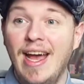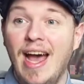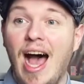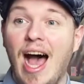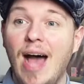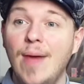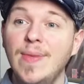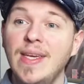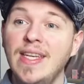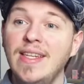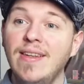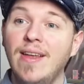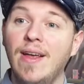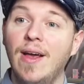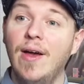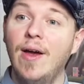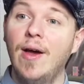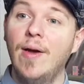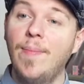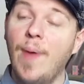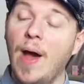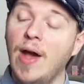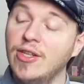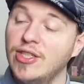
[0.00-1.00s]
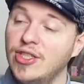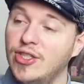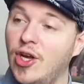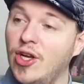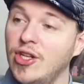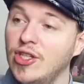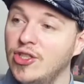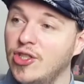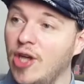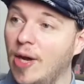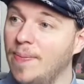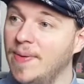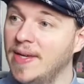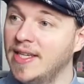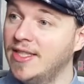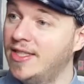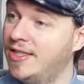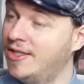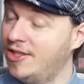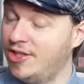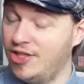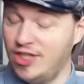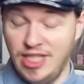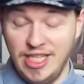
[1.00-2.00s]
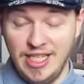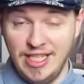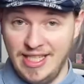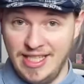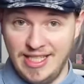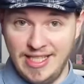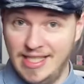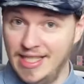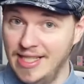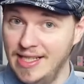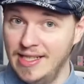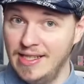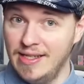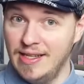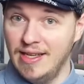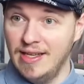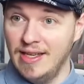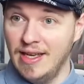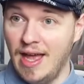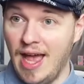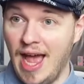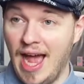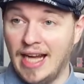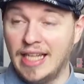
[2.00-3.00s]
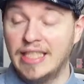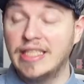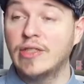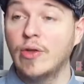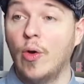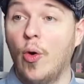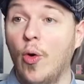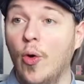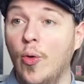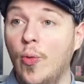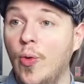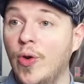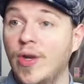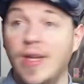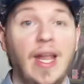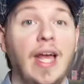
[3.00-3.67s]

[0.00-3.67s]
I mean, about certain topics, she still acts awkward,